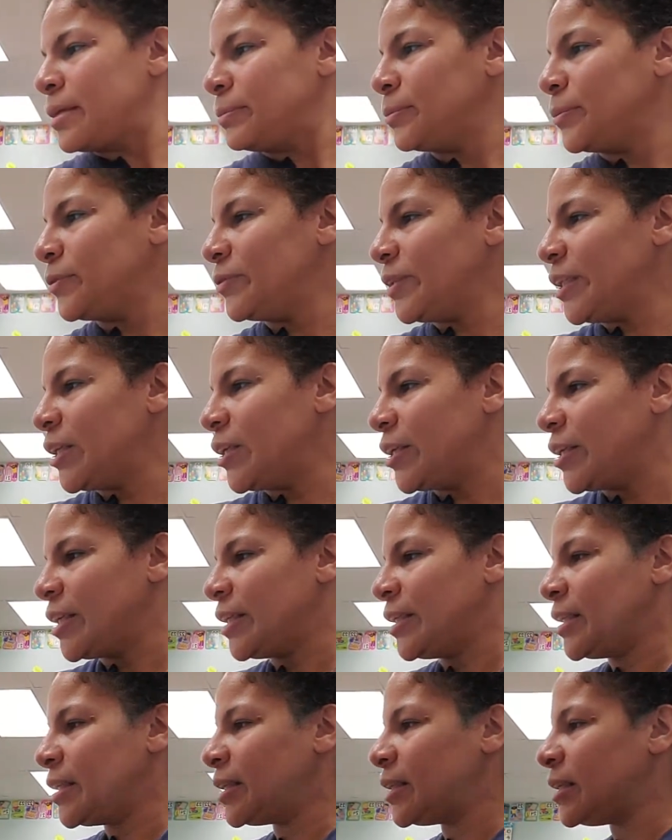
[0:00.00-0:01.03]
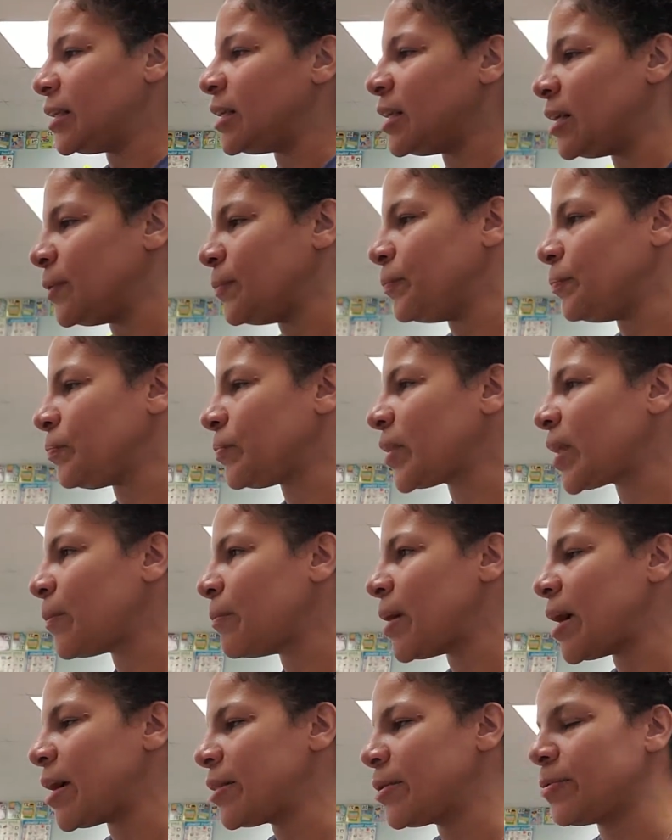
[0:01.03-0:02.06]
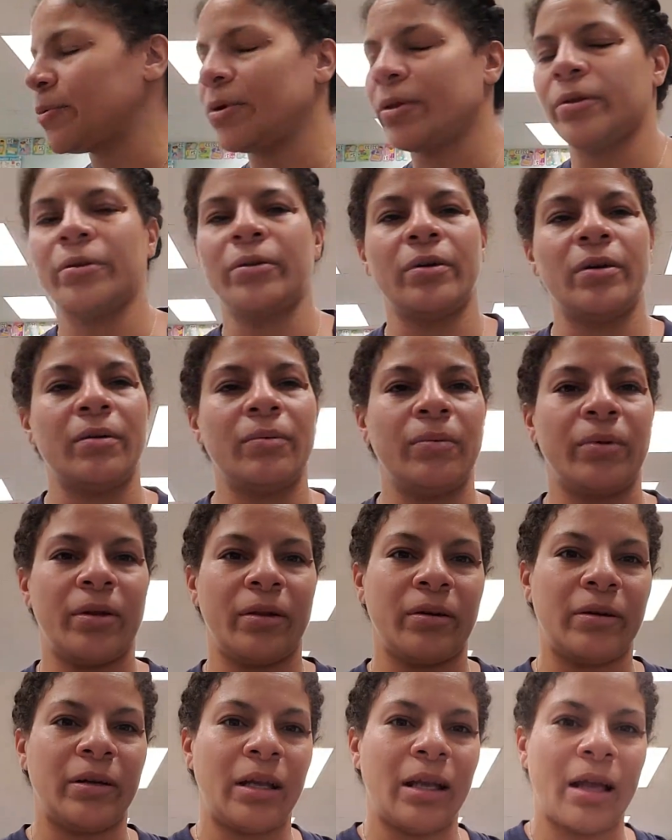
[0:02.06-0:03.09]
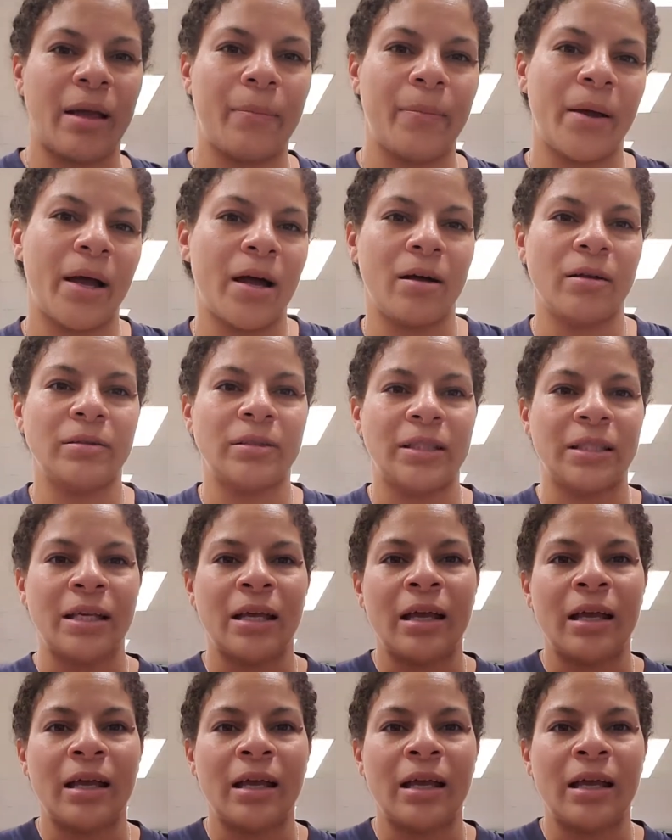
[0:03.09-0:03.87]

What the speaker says: moving on, in math we're learning about,